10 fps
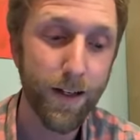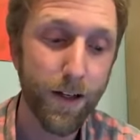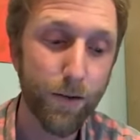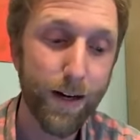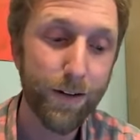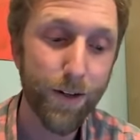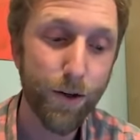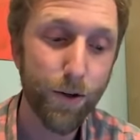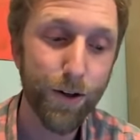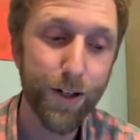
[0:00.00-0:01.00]
Around the
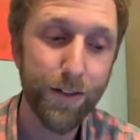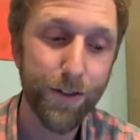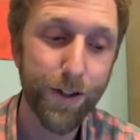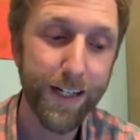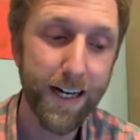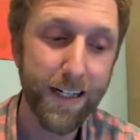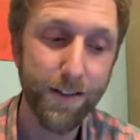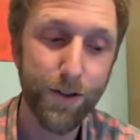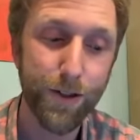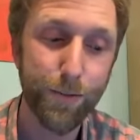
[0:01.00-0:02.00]
corner on
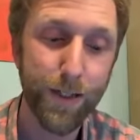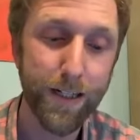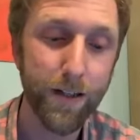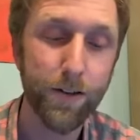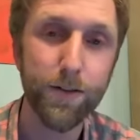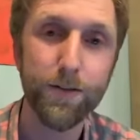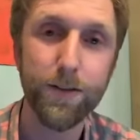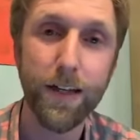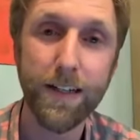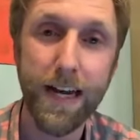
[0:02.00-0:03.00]
39th Street we go,
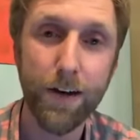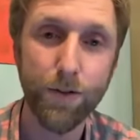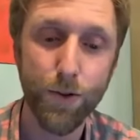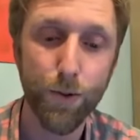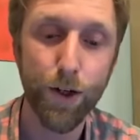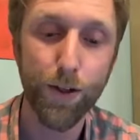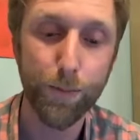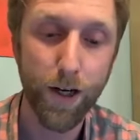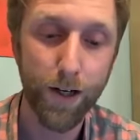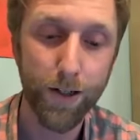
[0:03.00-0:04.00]
and down toward the
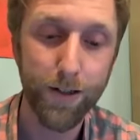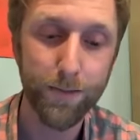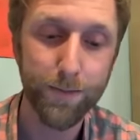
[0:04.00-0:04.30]
park.